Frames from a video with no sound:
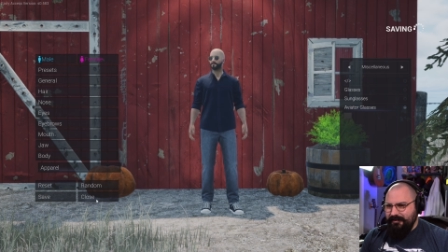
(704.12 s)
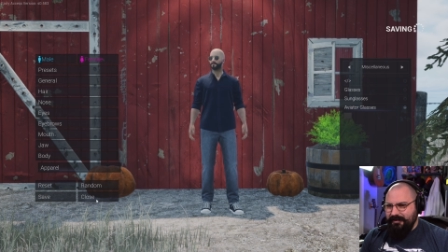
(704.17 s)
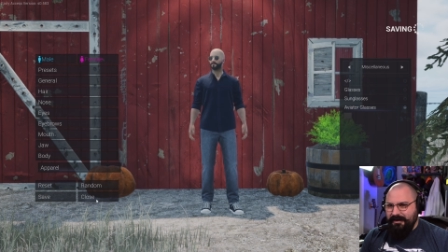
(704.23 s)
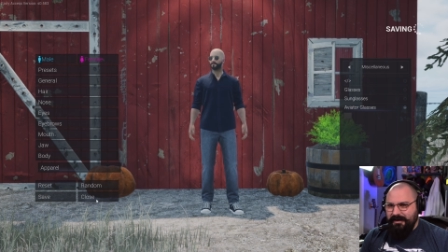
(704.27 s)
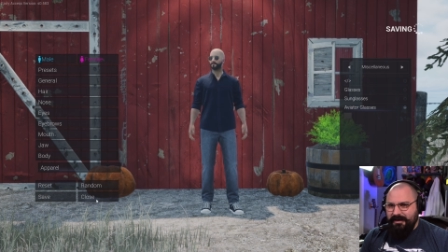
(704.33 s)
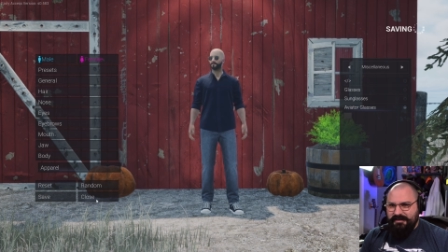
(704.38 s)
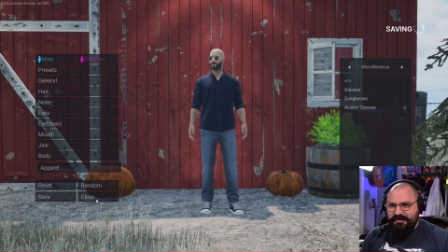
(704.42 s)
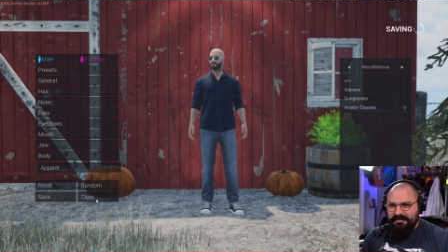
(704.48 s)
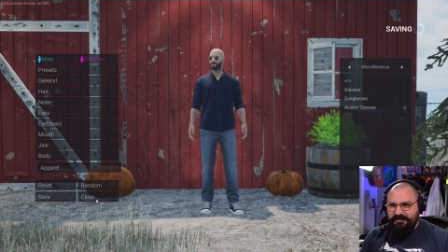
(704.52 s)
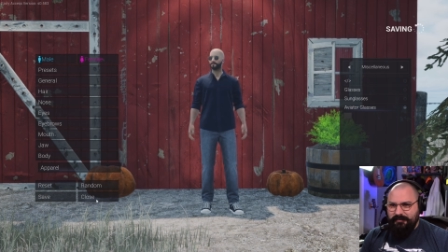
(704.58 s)

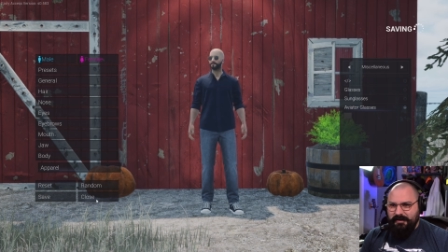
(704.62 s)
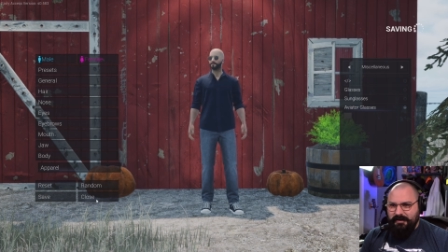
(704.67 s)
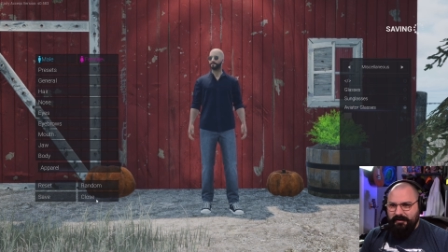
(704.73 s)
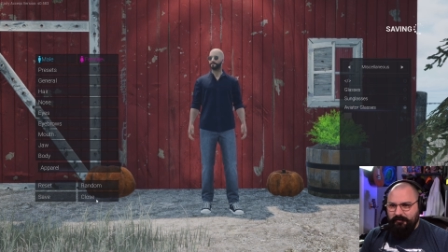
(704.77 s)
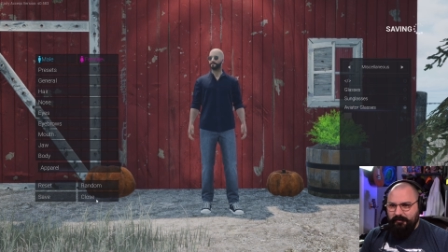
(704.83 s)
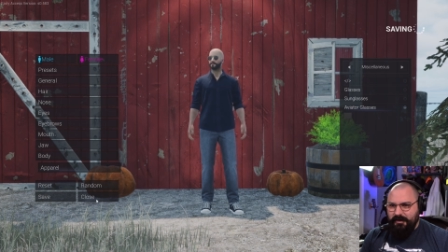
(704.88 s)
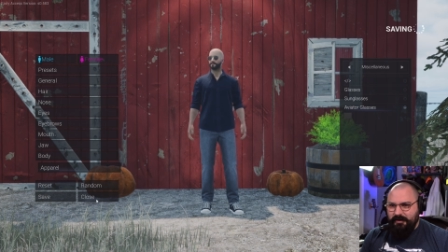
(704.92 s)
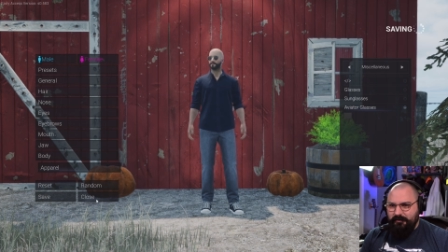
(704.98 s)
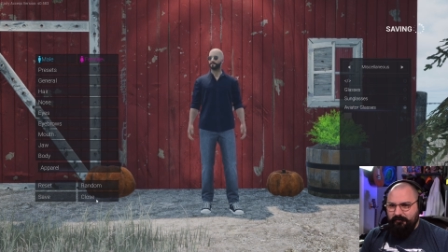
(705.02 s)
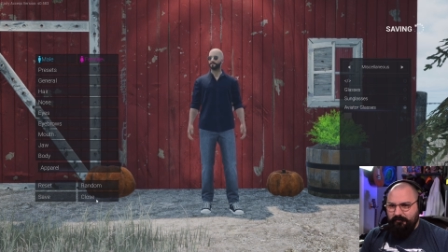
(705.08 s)
gosh,
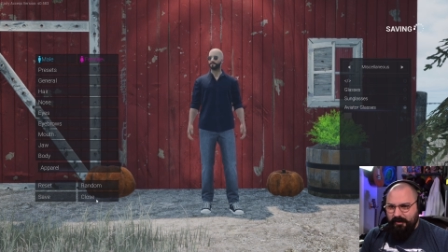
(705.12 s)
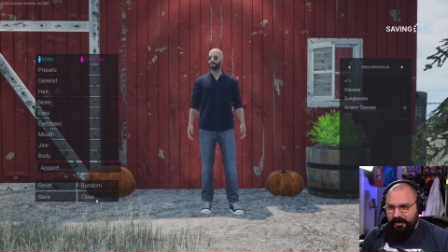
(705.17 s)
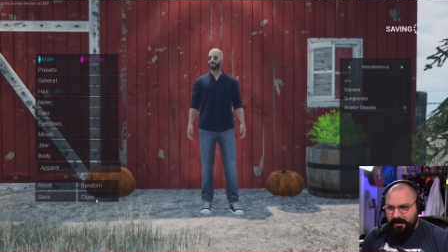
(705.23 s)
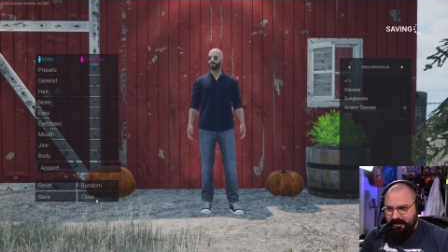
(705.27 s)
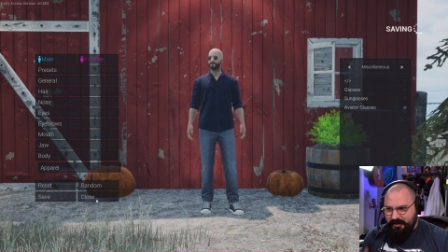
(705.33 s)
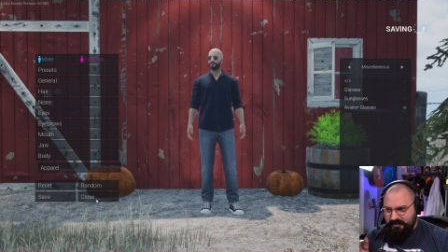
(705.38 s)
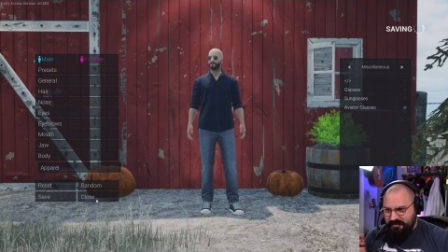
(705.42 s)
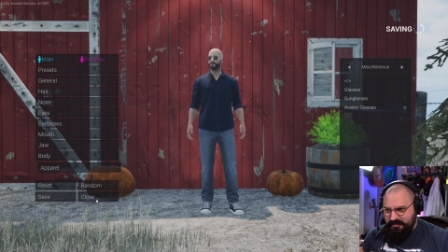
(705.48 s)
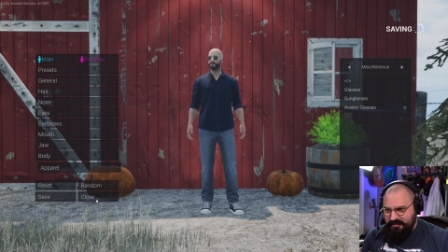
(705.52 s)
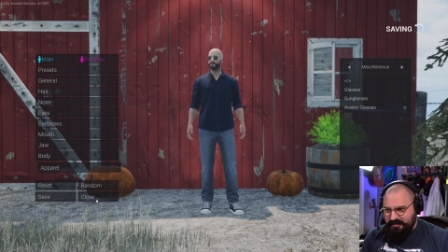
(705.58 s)

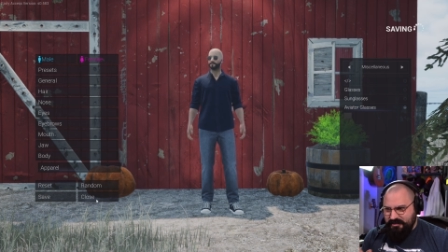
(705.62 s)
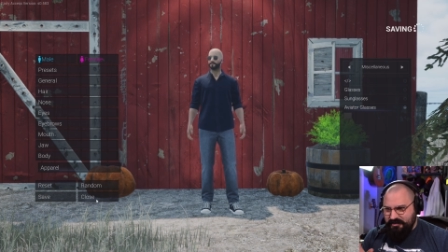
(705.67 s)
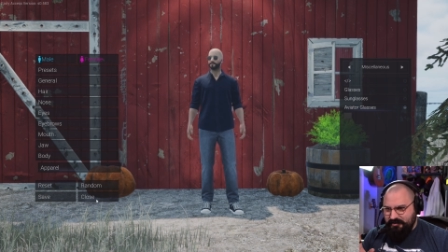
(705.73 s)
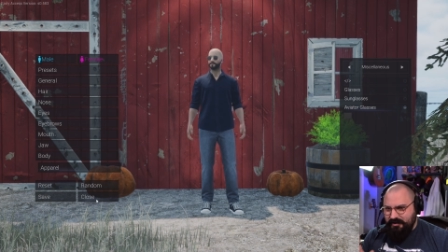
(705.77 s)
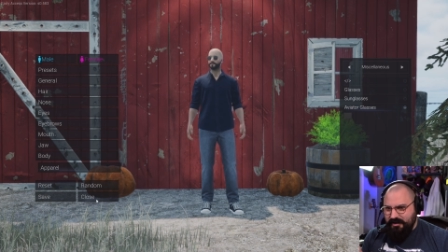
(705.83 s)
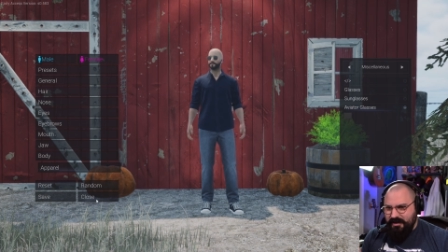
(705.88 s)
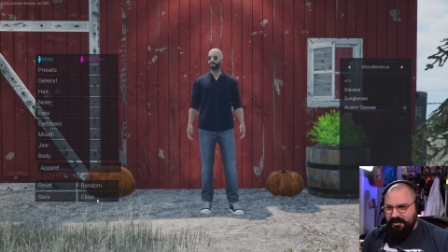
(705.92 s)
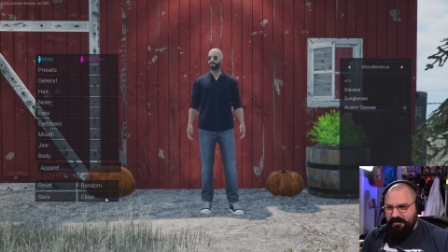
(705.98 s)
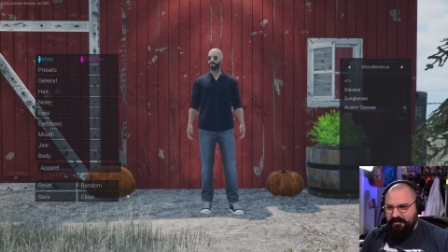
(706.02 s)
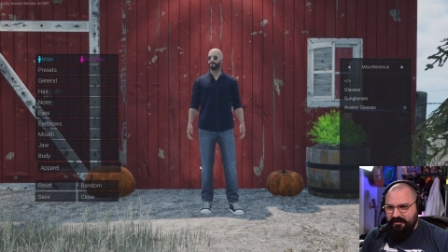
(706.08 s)
when just
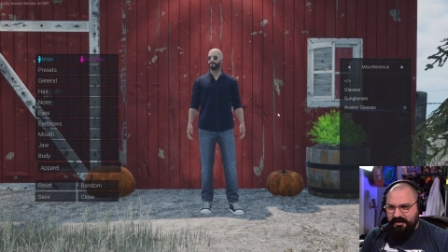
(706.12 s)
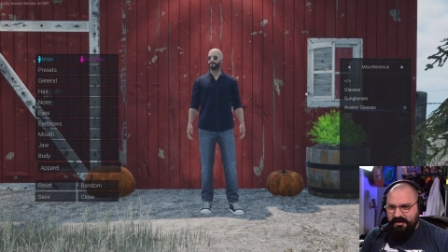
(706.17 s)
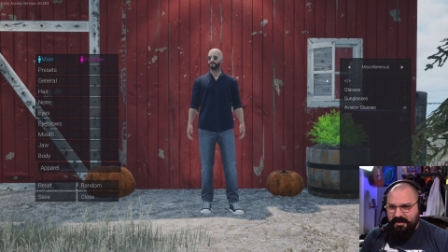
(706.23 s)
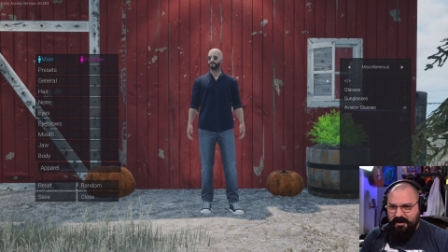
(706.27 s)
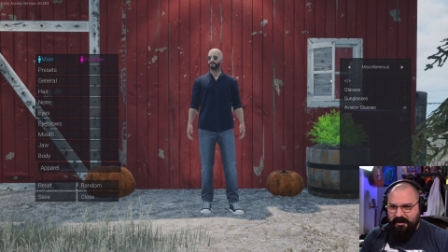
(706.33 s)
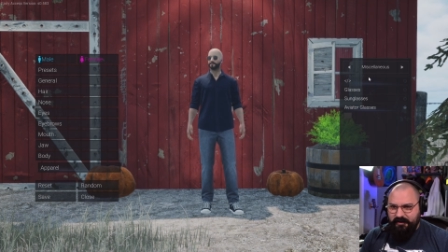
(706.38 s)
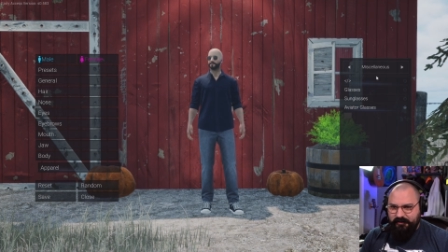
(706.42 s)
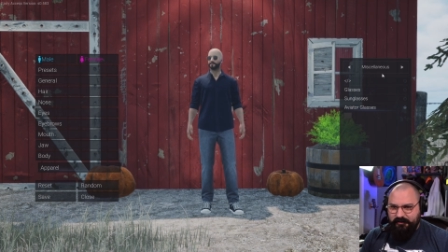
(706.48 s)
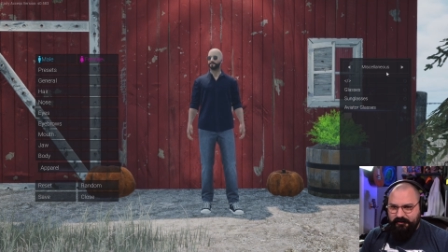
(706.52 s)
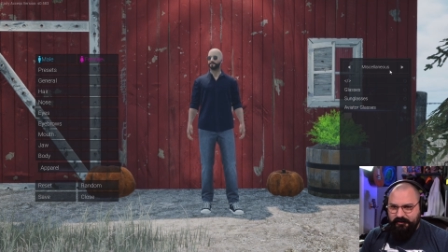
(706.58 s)
creating the
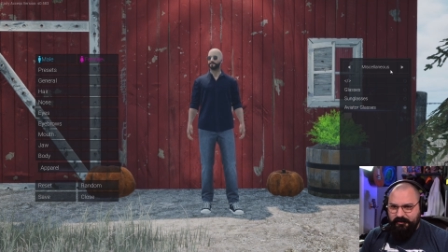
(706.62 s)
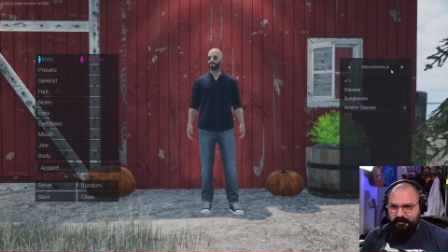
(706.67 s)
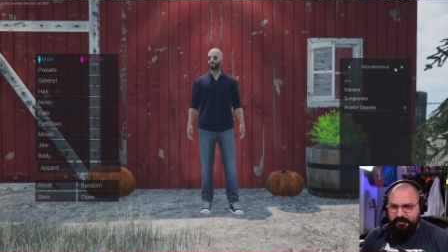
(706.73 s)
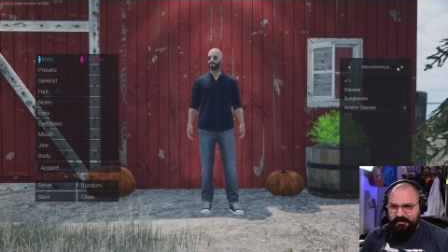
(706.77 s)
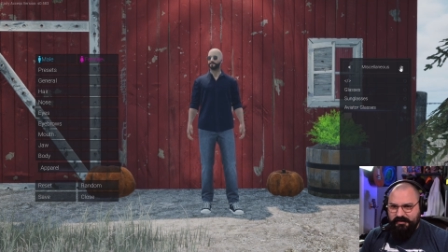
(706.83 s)
character